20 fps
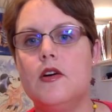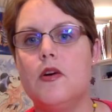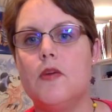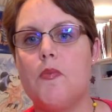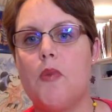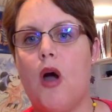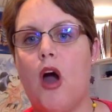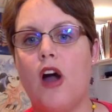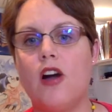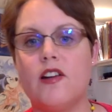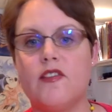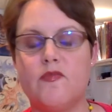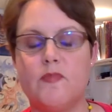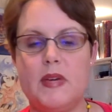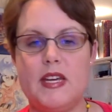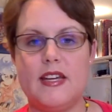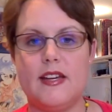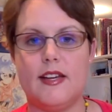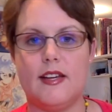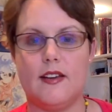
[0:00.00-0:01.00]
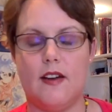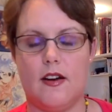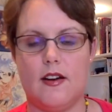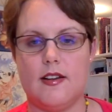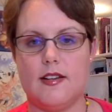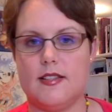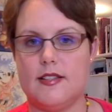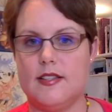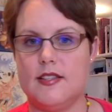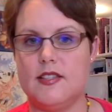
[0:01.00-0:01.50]
Part of being an
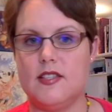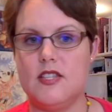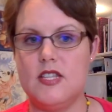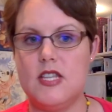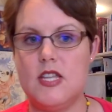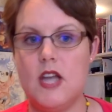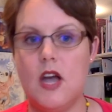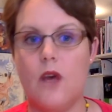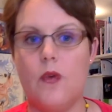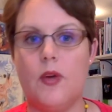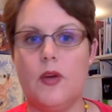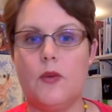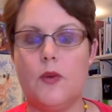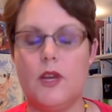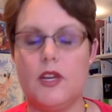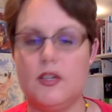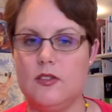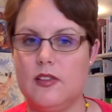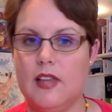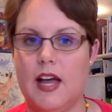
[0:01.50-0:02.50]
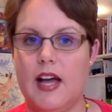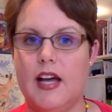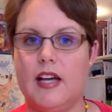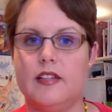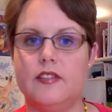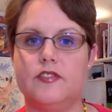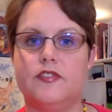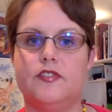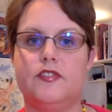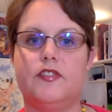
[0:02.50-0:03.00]
artist is knowing what you
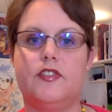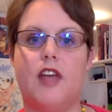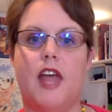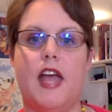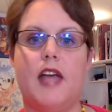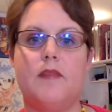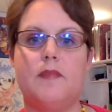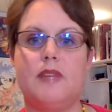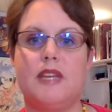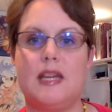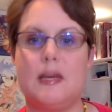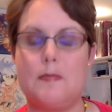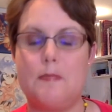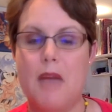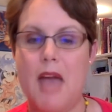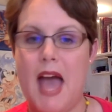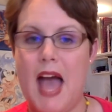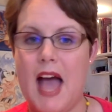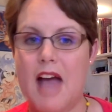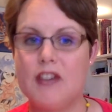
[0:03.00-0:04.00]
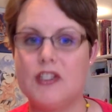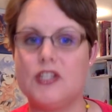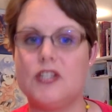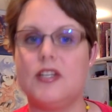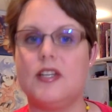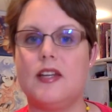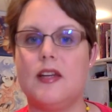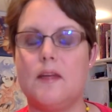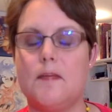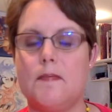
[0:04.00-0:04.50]
love and being
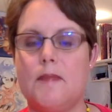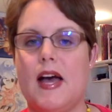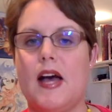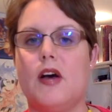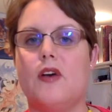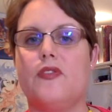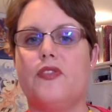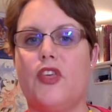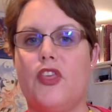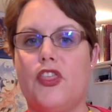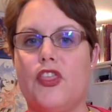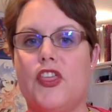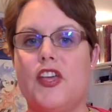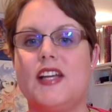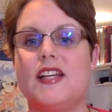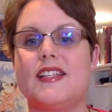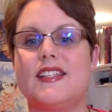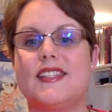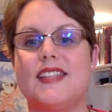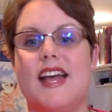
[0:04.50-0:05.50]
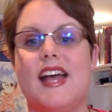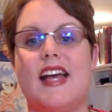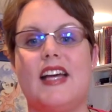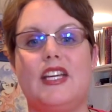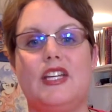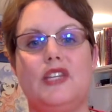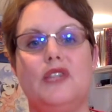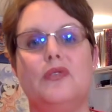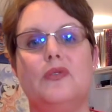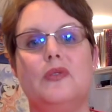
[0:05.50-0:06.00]
passionate about the things
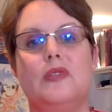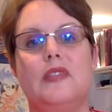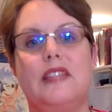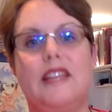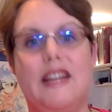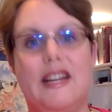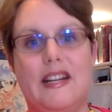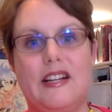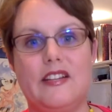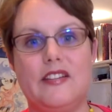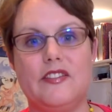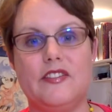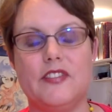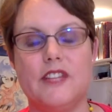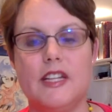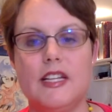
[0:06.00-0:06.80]
that you love.